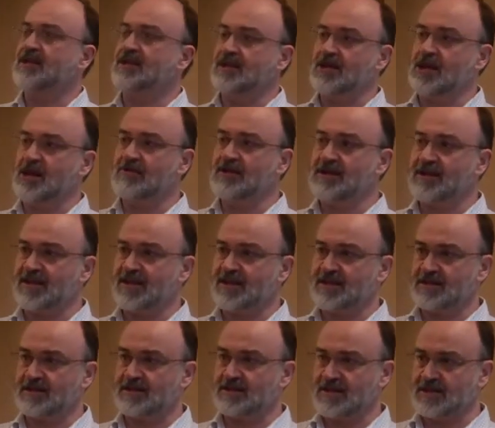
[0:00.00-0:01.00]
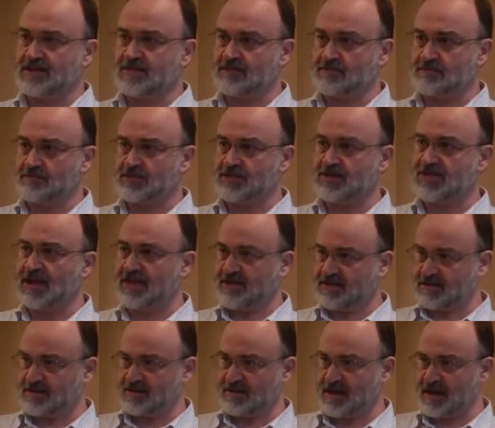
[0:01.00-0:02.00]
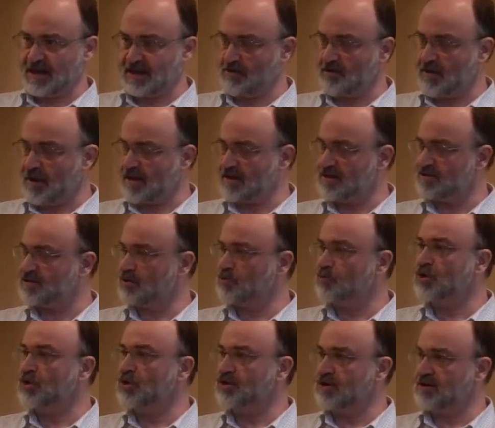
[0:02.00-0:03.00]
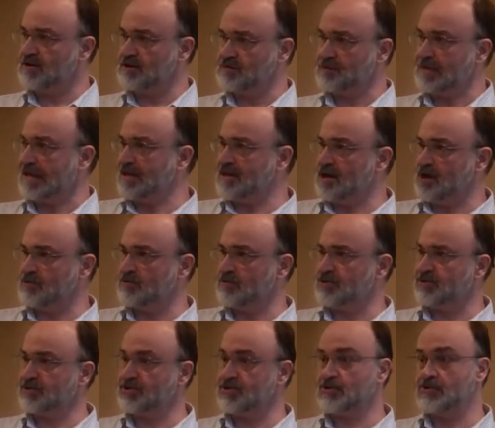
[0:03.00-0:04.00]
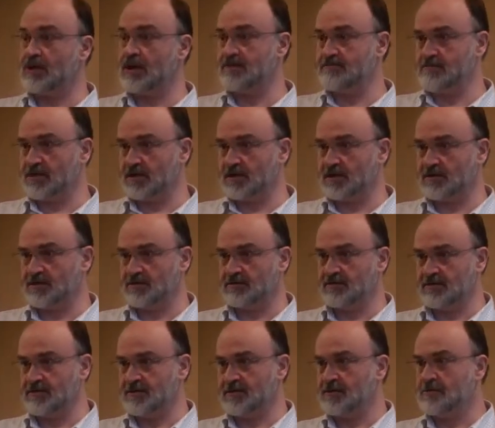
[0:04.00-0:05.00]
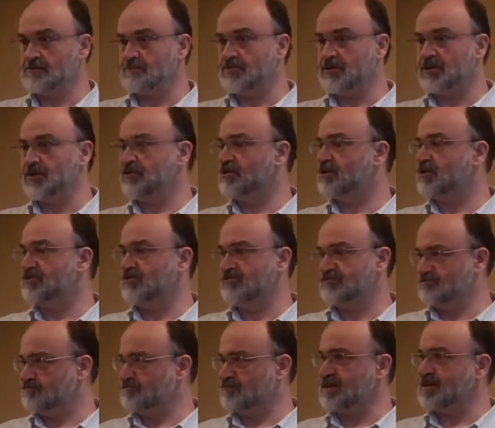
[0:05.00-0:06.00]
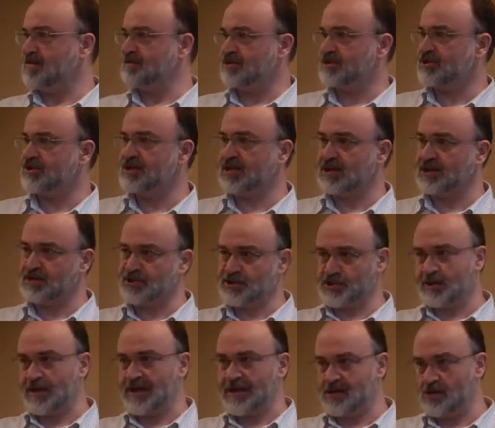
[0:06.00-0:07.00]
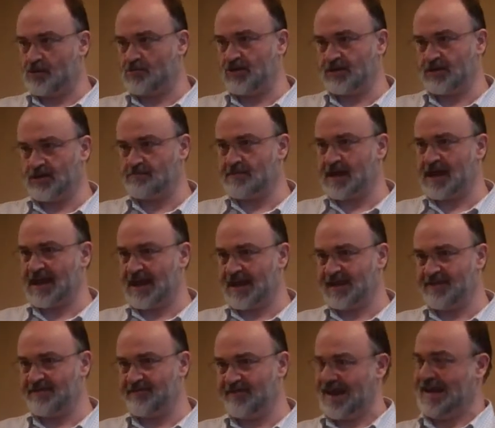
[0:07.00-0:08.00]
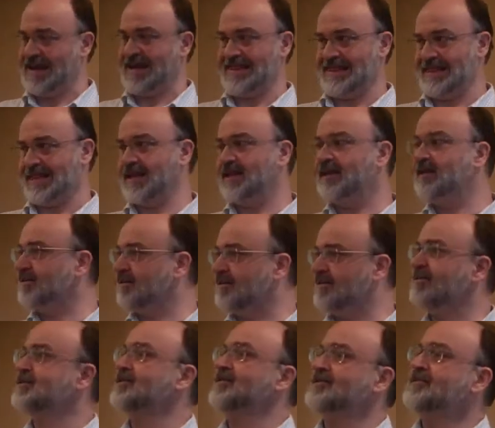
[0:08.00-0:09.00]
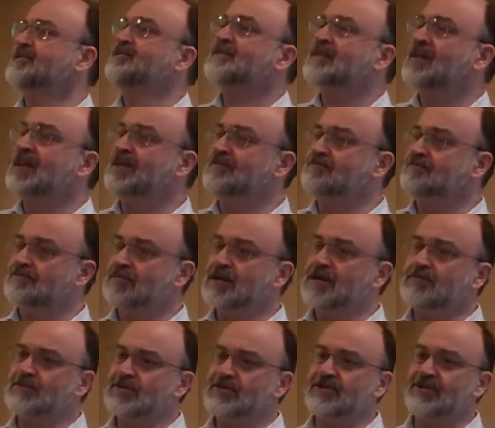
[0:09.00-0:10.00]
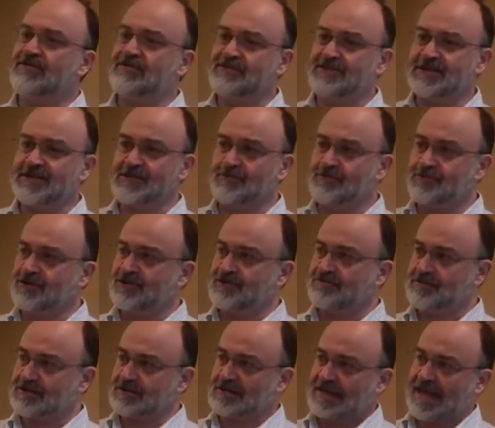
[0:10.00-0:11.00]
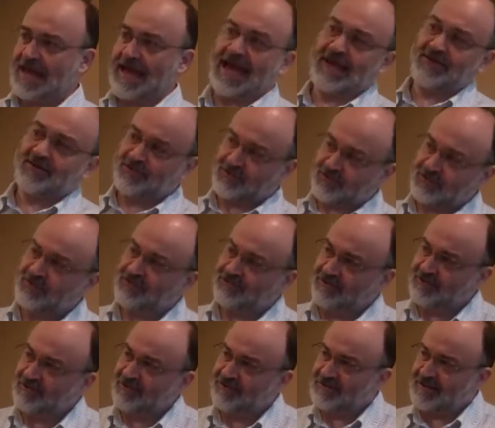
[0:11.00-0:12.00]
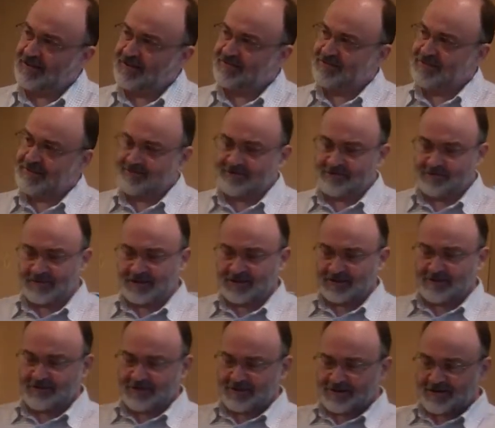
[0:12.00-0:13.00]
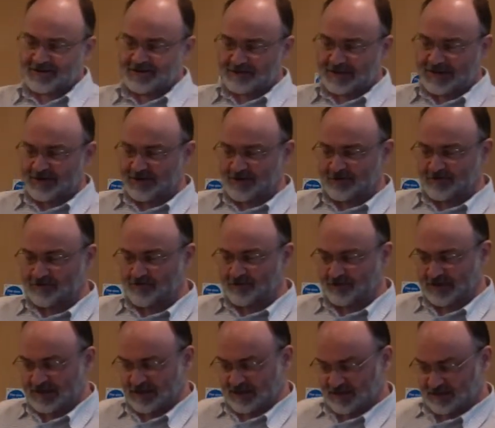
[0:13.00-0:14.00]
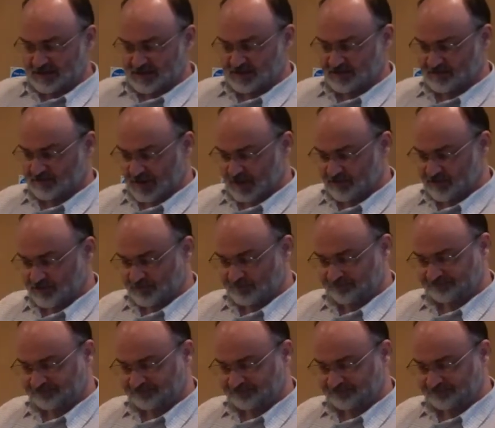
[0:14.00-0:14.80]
The only thing that is protected in any way is the word Arduino, which is trademarked. But you can pretty much stick Duino on the back end of anything, and pretty much everyone in the world will guess, if they're familiar with Arduino, what this is about.